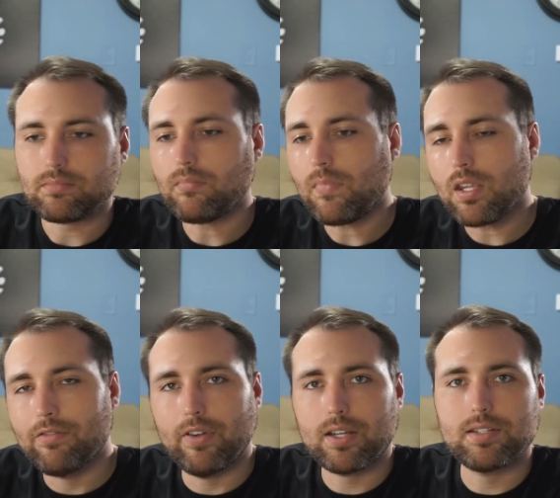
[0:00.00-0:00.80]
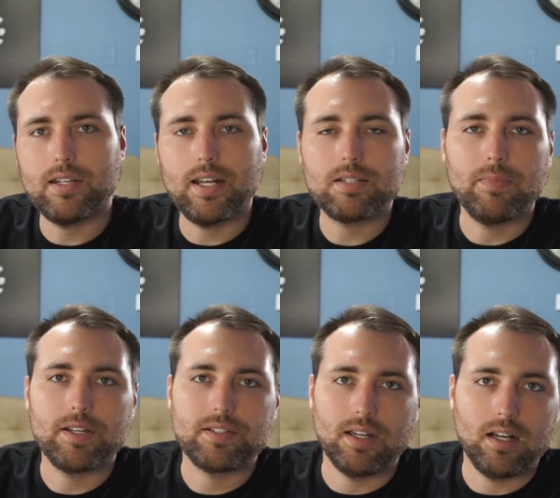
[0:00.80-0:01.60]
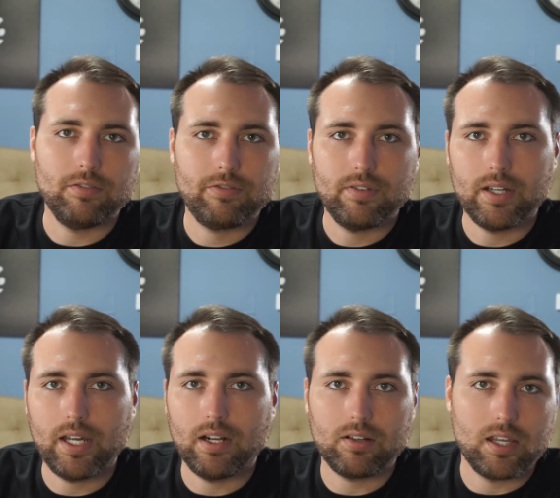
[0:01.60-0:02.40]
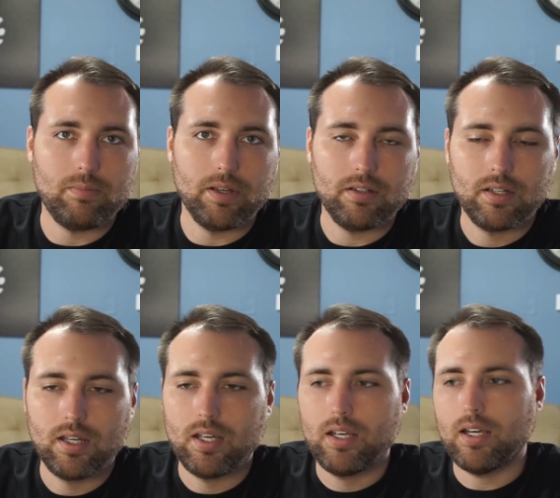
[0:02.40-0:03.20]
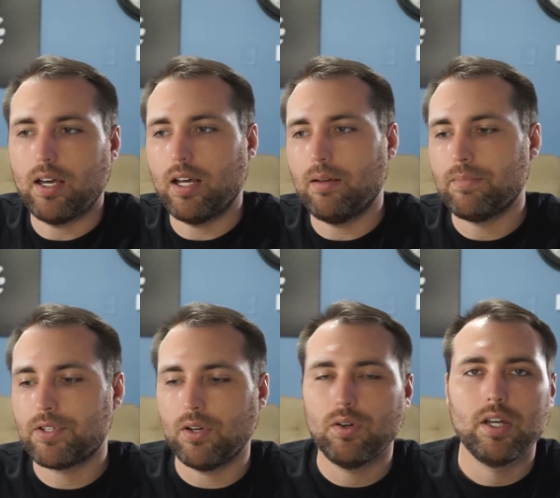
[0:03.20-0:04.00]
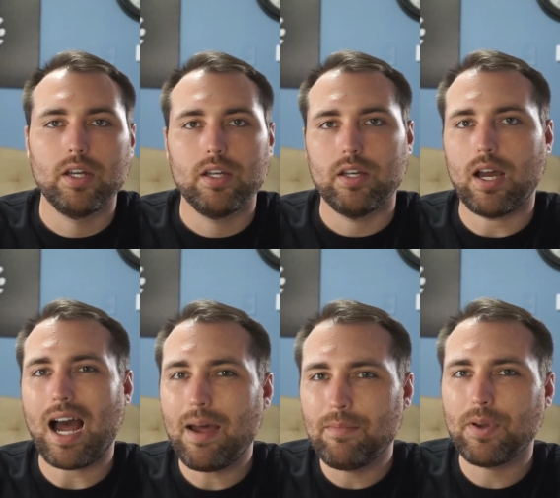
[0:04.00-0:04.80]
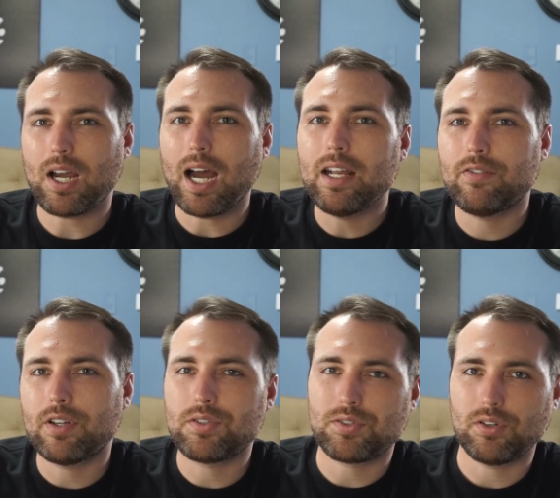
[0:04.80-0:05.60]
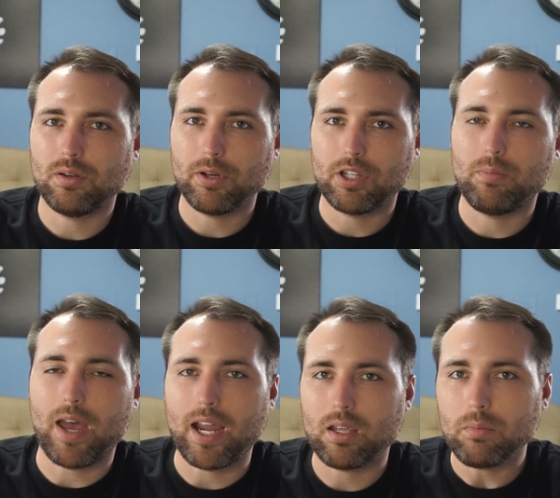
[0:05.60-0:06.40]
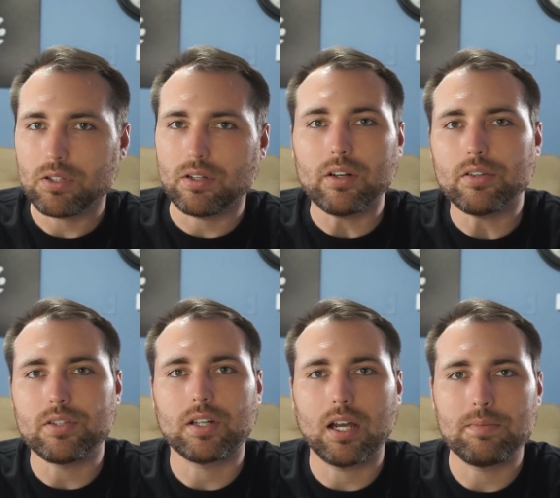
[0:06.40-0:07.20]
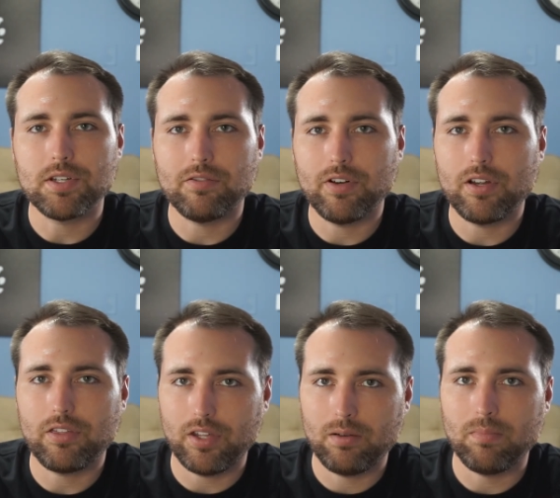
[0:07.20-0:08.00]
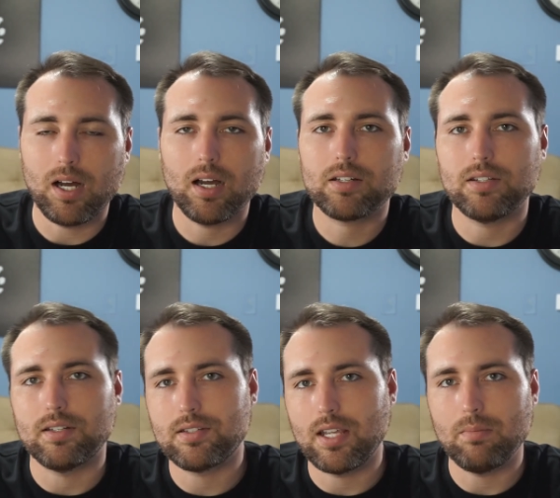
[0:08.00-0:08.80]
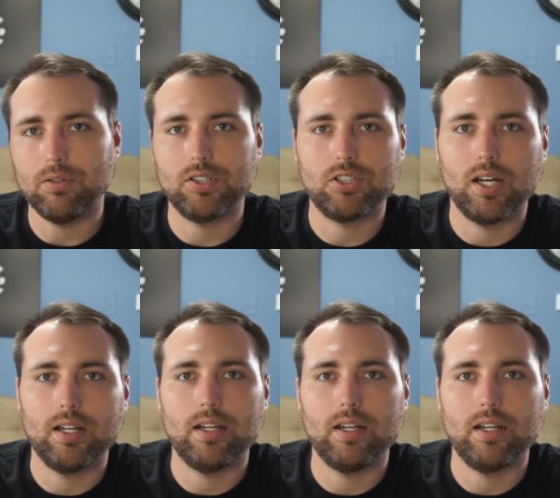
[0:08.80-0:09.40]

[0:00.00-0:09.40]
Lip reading: Fixed the dents myself, and I'll keep it. So I'm kind of concerned about the packing materials. It comes in a very thin box that's stapled shut.